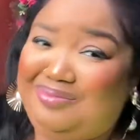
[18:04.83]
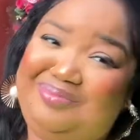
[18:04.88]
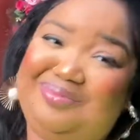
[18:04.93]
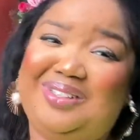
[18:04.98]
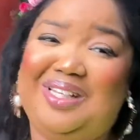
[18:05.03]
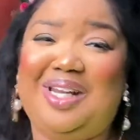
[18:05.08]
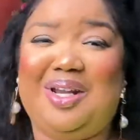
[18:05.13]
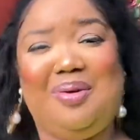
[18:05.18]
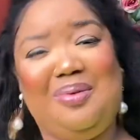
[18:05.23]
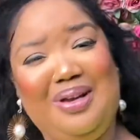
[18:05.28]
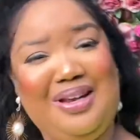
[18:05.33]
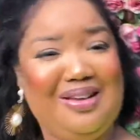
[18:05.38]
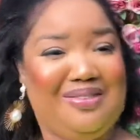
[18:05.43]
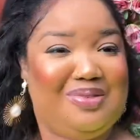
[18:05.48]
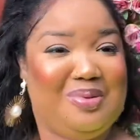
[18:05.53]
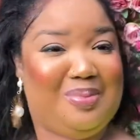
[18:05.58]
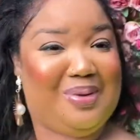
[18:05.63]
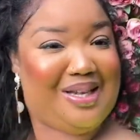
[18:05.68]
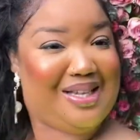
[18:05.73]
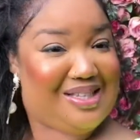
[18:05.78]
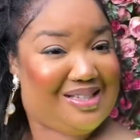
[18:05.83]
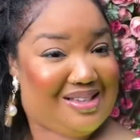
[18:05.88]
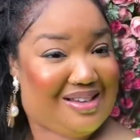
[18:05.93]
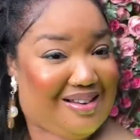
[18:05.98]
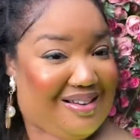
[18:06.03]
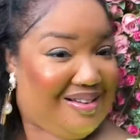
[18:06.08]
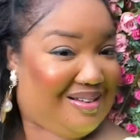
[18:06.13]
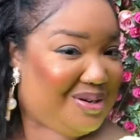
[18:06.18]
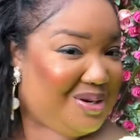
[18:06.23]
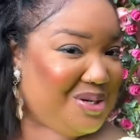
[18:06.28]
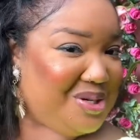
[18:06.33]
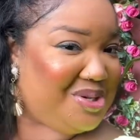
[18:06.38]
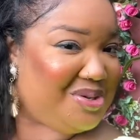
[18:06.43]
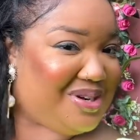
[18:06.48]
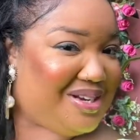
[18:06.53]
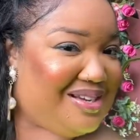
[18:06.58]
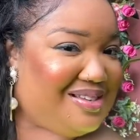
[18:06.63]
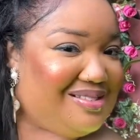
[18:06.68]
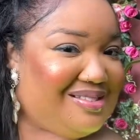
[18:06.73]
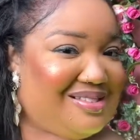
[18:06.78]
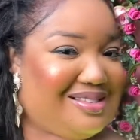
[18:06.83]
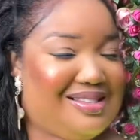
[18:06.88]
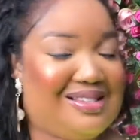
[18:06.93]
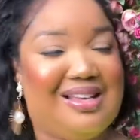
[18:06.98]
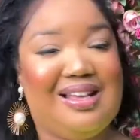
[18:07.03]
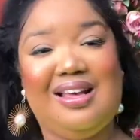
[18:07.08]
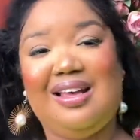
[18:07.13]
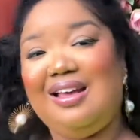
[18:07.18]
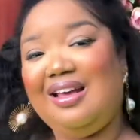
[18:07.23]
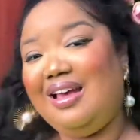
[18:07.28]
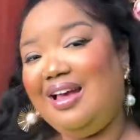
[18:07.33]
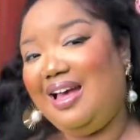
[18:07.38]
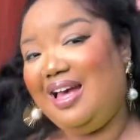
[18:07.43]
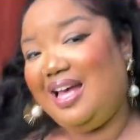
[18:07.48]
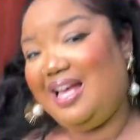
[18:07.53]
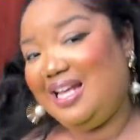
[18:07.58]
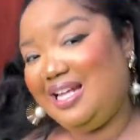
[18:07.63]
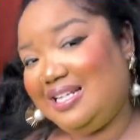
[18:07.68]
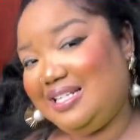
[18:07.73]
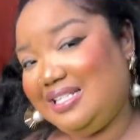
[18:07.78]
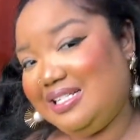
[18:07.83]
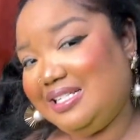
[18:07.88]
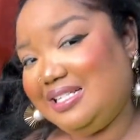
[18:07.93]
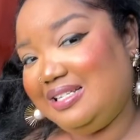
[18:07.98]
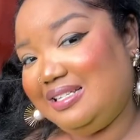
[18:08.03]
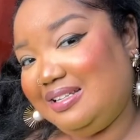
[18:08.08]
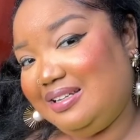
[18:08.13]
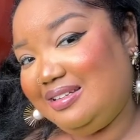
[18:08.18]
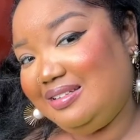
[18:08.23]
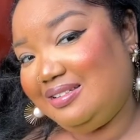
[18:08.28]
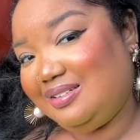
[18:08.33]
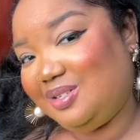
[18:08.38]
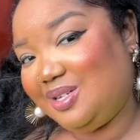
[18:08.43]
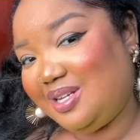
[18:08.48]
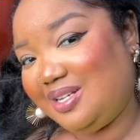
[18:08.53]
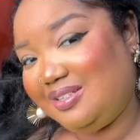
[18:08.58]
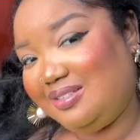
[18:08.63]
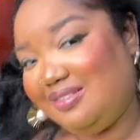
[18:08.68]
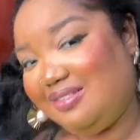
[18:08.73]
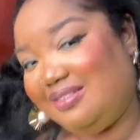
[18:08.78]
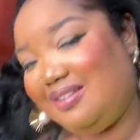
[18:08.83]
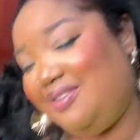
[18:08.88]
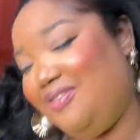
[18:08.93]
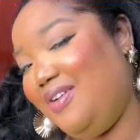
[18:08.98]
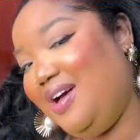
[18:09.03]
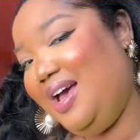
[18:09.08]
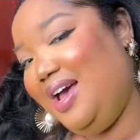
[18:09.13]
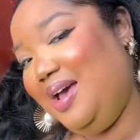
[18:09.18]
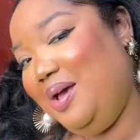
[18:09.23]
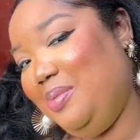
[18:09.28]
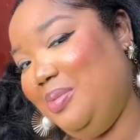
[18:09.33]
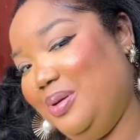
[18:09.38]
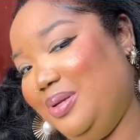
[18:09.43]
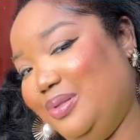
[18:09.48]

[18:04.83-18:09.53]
You know, we love a place that got good drinks, and it's just a vibe.